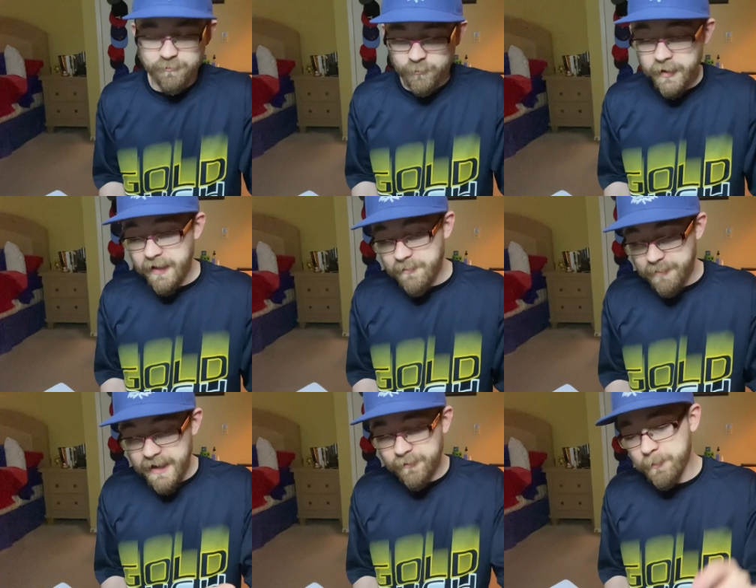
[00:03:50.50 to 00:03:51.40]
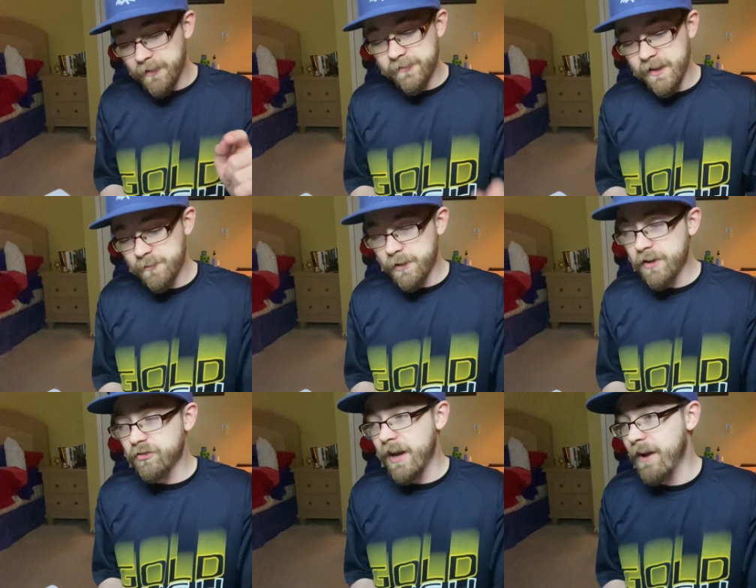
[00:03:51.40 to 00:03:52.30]
With a baseball
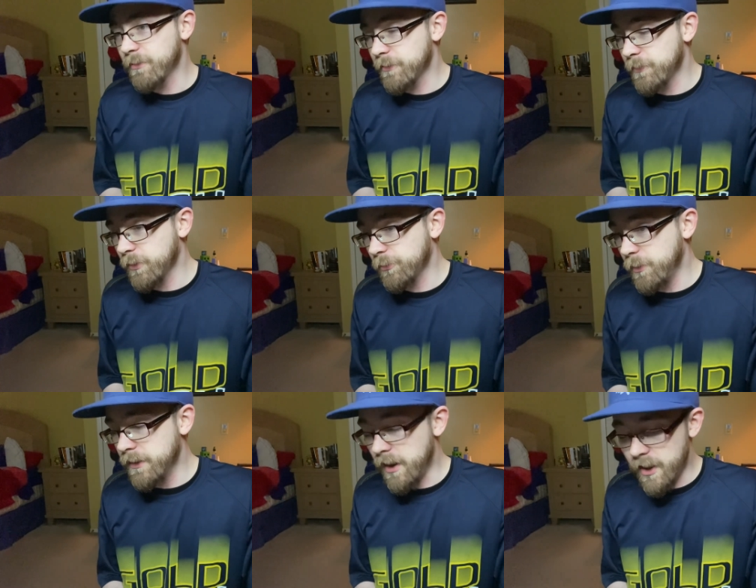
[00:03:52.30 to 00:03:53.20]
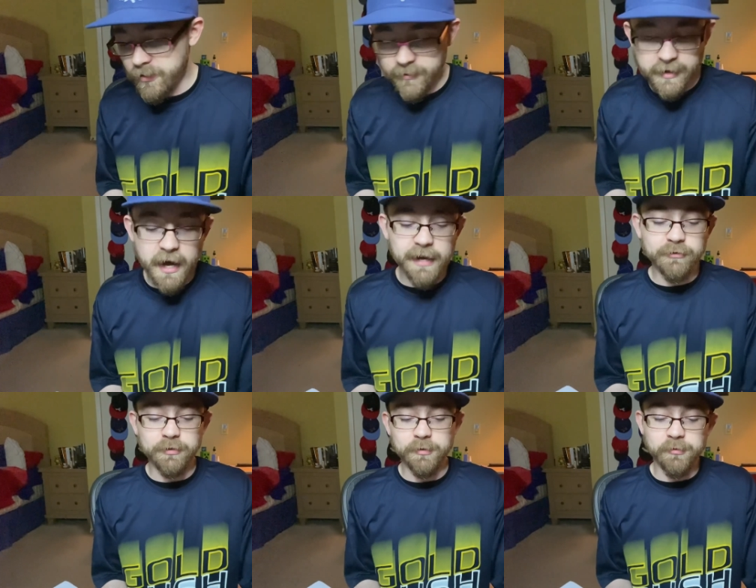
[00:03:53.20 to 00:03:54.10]
celebration after the first one to honor the
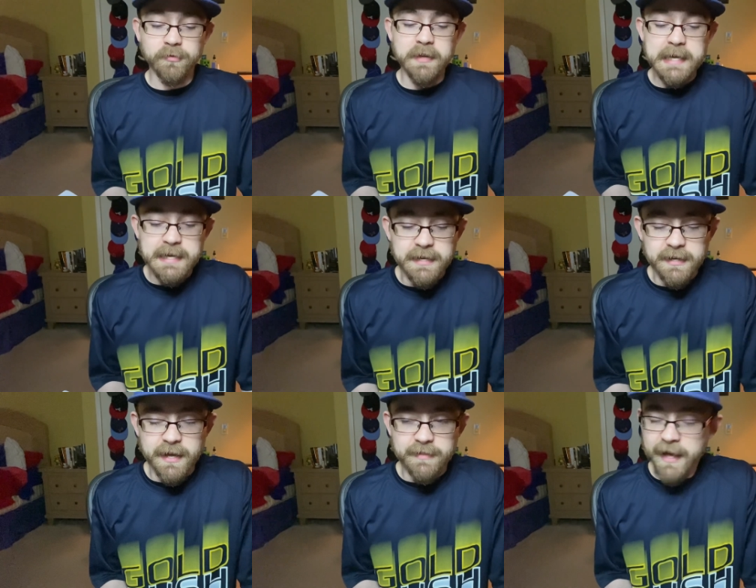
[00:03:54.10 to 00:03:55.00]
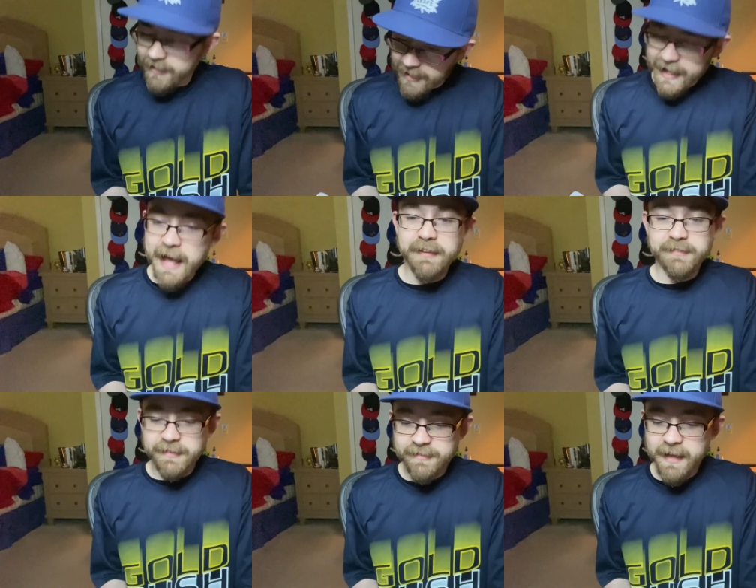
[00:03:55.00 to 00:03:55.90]
Dodgers. The LA
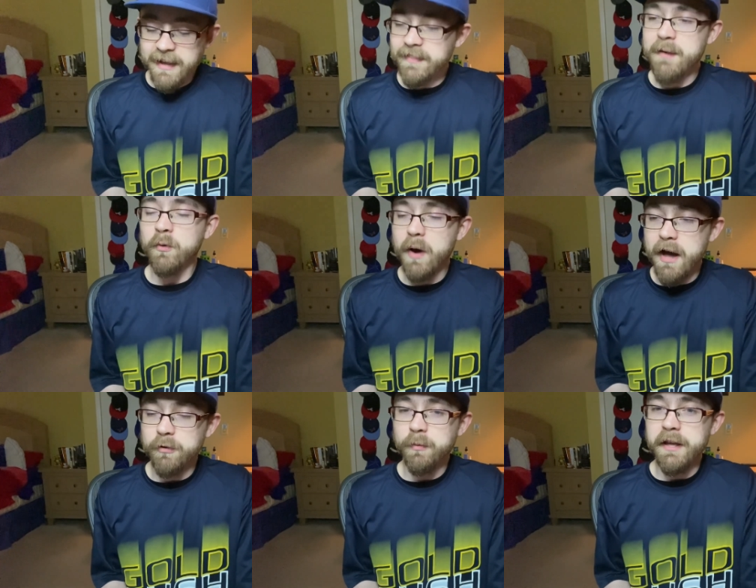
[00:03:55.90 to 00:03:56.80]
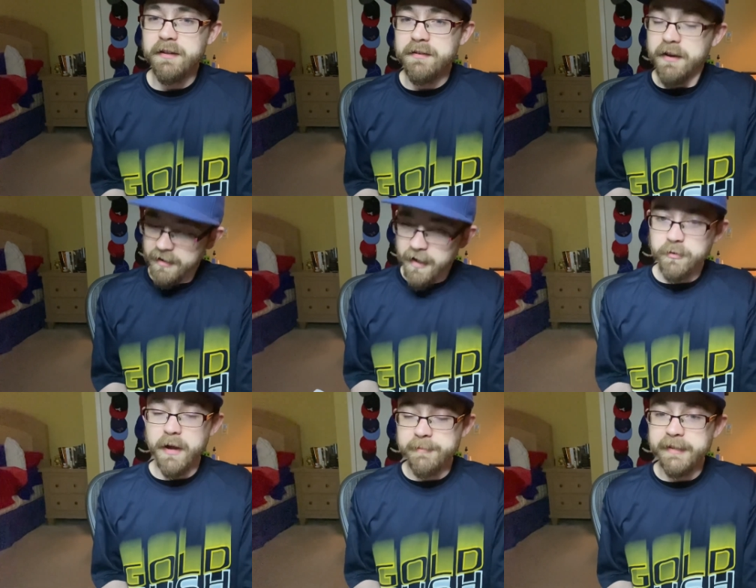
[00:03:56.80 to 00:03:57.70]
Galaxy, it's taken them a while to win
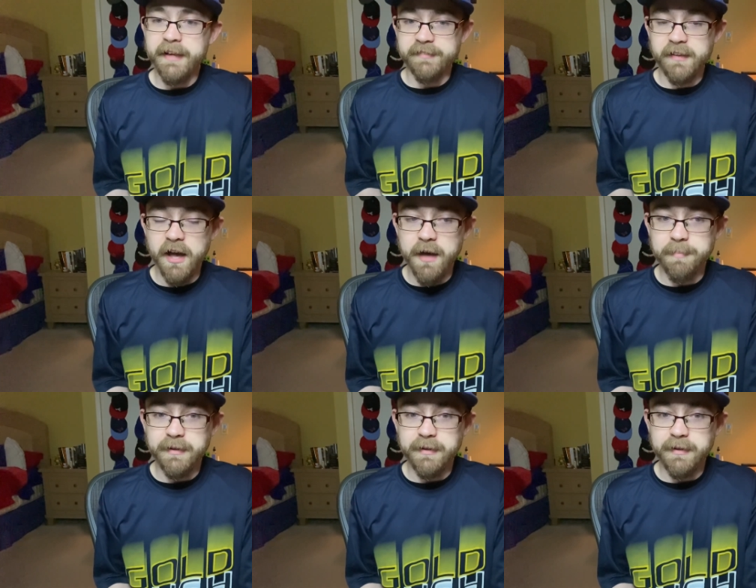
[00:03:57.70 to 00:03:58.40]
another MLS Cup.